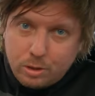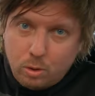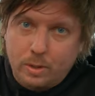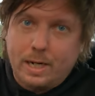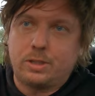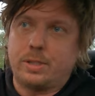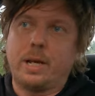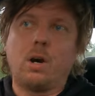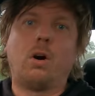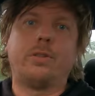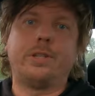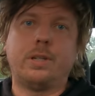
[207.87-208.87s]
to DoorDash
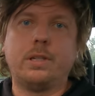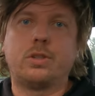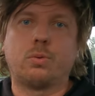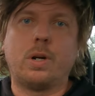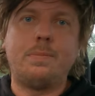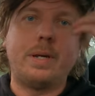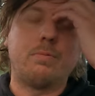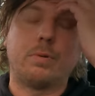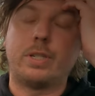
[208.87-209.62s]
saying, oh, it's already been